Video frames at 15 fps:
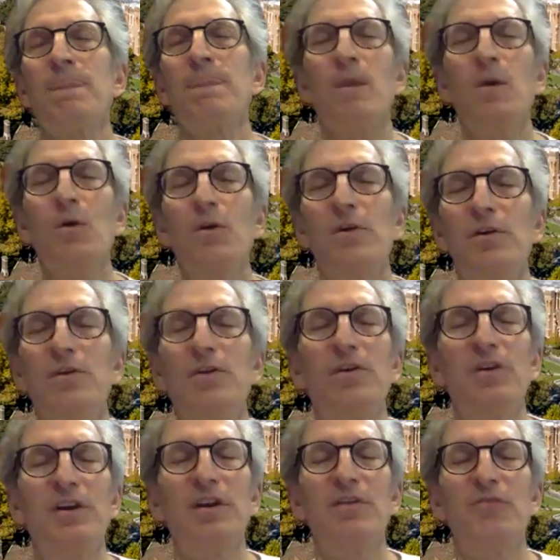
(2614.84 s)
their
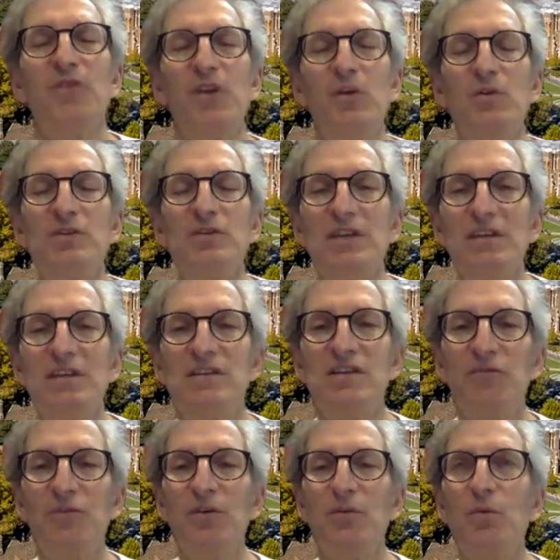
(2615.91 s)
urinary frequency is
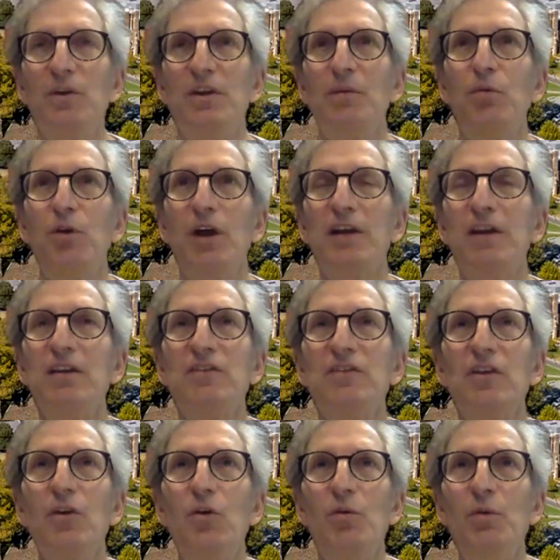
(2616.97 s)
different when they're pregnant. So
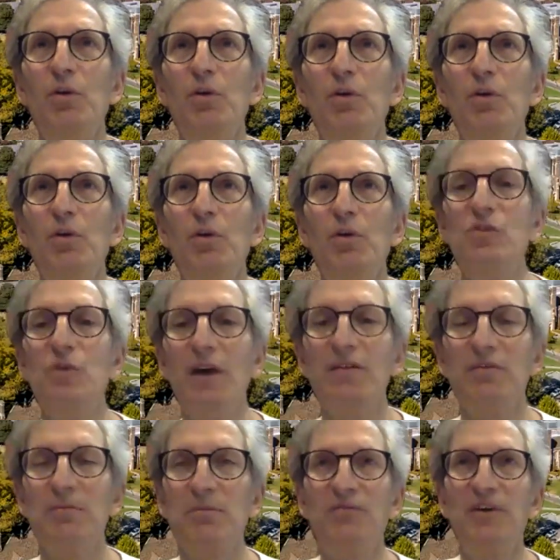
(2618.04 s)
the hormones do have
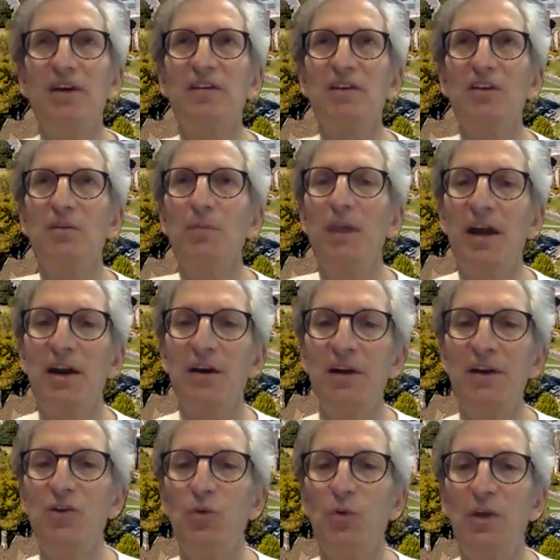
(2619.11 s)
some effect on the bladder
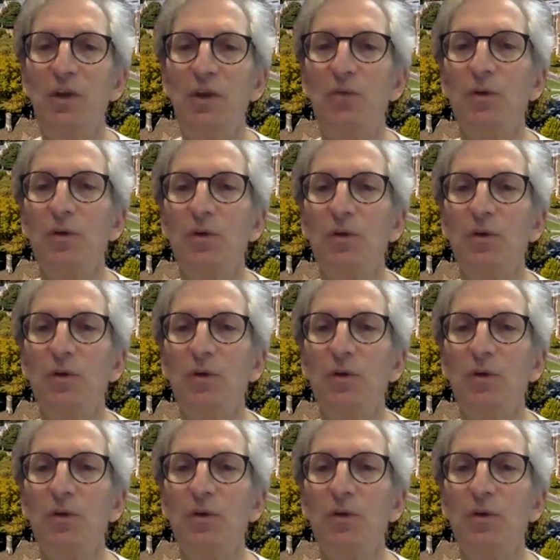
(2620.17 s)
and urethra.